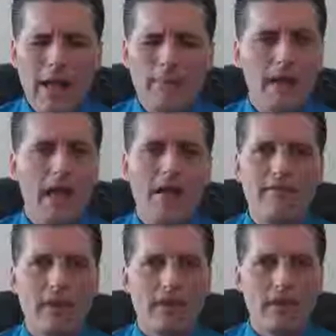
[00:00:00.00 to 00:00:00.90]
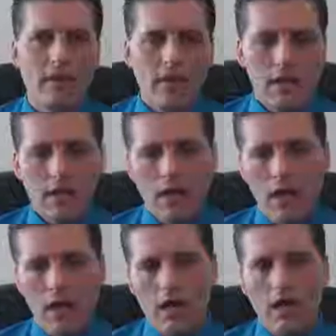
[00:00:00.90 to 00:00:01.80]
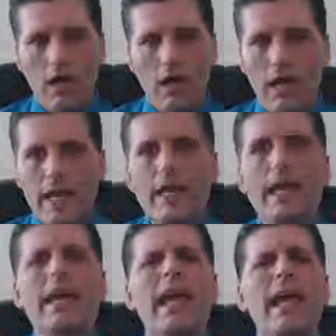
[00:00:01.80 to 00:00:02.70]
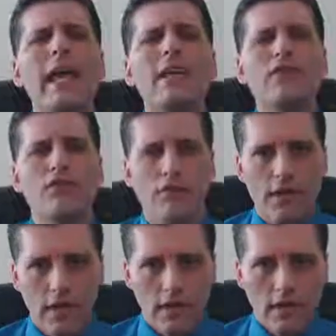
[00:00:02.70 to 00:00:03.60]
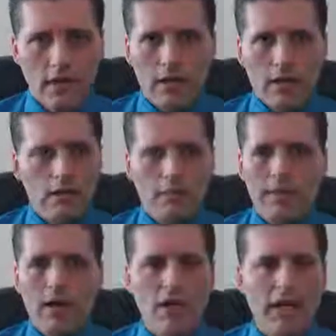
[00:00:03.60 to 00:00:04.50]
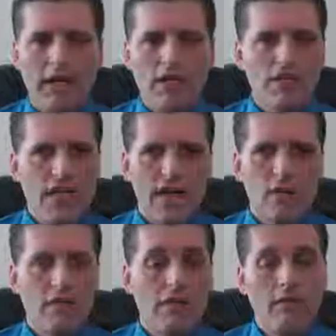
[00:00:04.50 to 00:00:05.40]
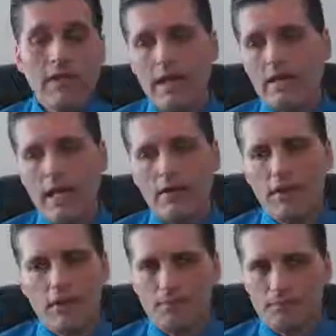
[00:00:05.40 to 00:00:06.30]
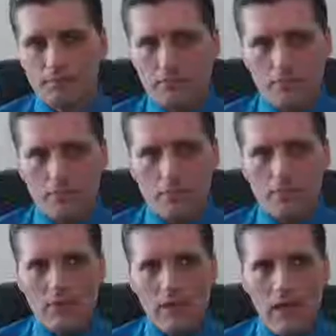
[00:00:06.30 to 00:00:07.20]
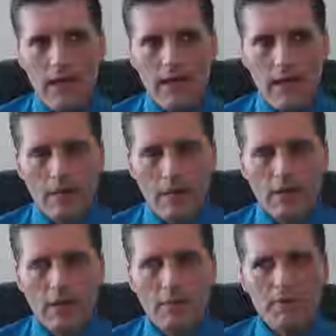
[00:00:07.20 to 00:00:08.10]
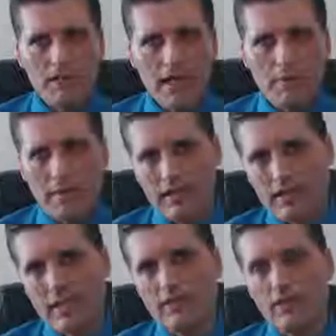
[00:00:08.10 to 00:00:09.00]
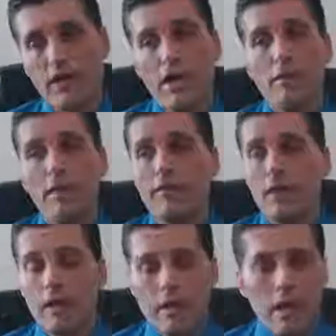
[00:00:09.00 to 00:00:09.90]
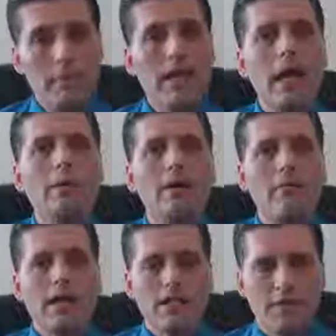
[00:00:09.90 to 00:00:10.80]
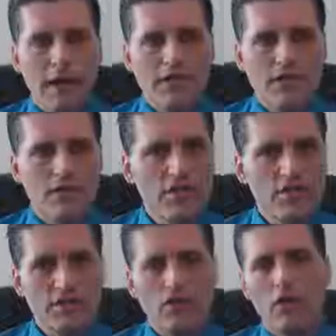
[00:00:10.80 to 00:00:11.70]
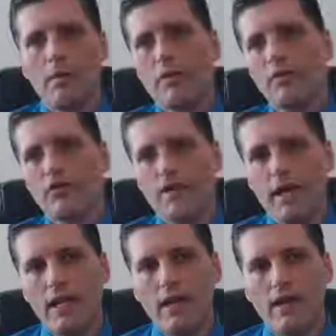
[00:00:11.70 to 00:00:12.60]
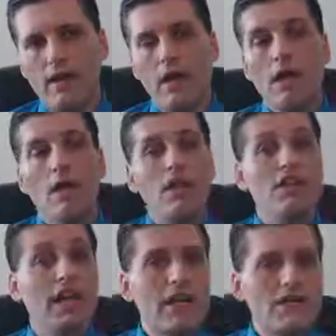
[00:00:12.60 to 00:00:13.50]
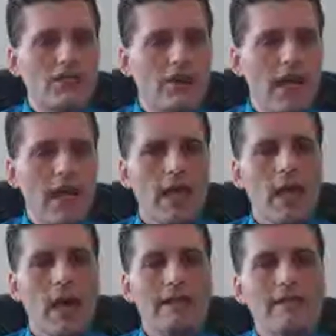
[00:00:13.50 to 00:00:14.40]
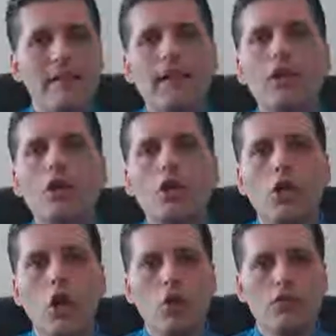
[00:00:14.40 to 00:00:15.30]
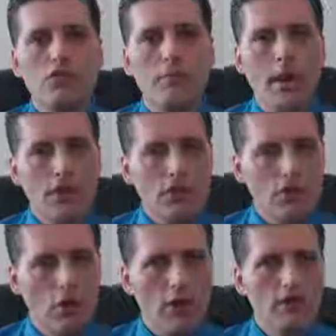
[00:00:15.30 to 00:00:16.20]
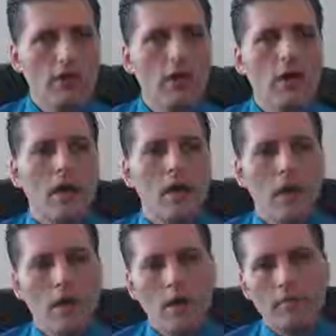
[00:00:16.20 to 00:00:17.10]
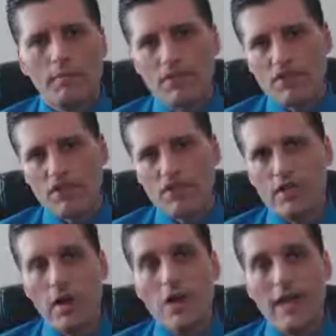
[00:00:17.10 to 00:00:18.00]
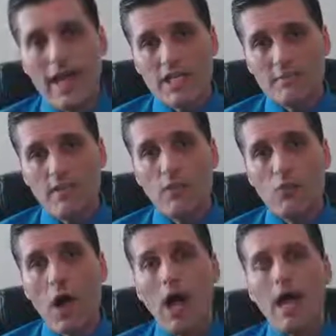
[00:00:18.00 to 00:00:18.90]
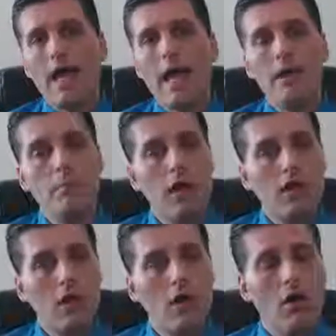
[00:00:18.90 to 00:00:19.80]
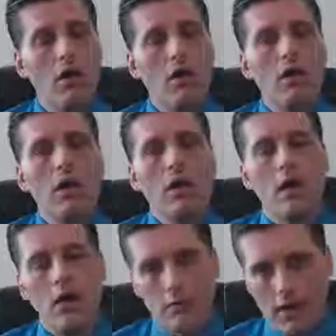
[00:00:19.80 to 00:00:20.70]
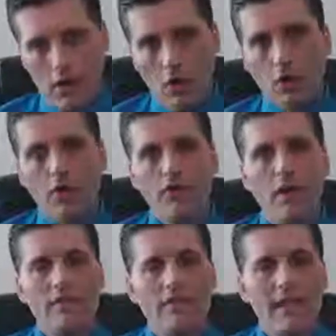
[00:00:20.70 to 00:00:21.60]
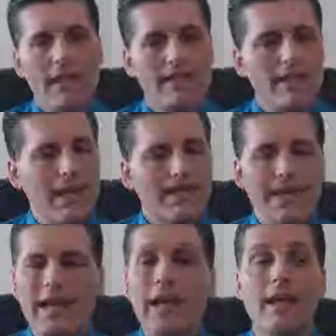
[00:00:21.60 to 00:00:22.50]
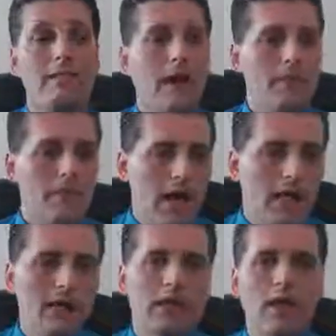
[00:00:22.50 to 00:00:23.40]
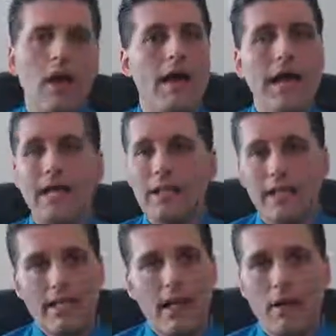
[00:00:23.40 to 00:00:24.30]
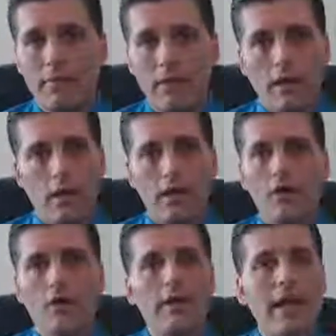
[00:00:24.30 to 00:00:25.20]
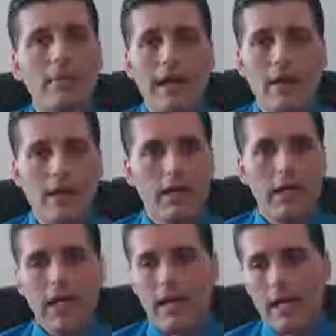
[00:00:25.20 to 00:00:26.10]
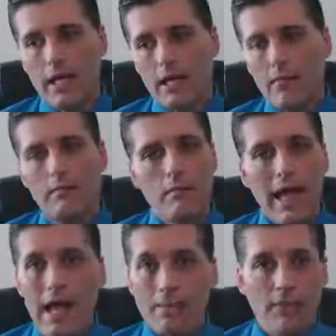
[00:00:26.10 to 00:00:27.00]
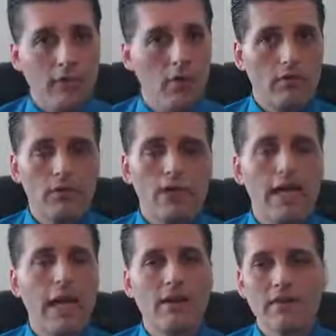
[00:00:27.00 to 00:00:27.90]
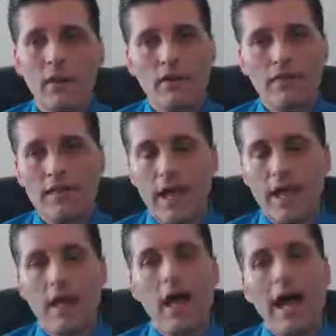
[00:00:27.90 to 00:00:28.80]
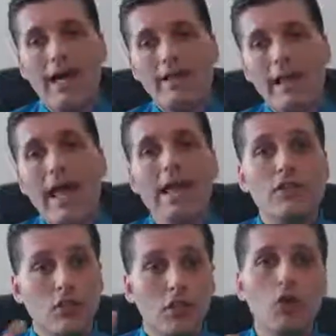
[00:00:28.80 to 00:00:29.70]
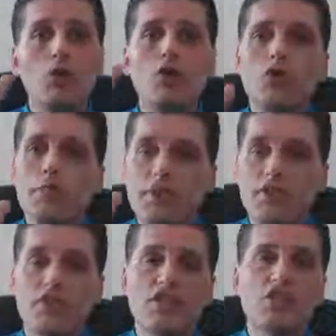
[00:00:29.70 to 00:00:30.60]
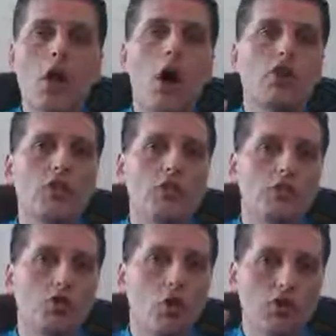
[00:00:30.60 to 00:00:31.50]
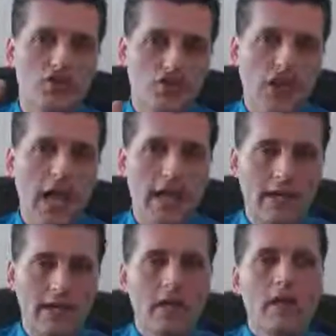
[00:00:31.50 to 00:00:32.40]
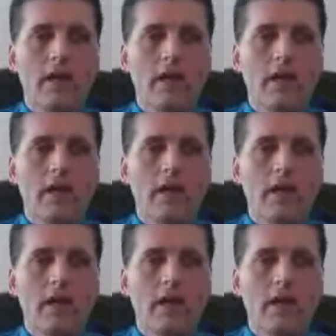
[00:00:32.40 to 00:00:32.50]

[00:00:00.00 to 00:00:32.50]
epic event in history, beyond any shadow of any doubt here. And I'm a little bit scared about this, I have to tell you. I mean, I'm in the right spots here, just as talk about trading here. Yesterday, I did close my short position on SPY and my calls on VXX, and I'm not gonna lie, I cleaned up, no doubt about it, and I am happy for all of you that got involved in that. I did add 2 new positions on the short side.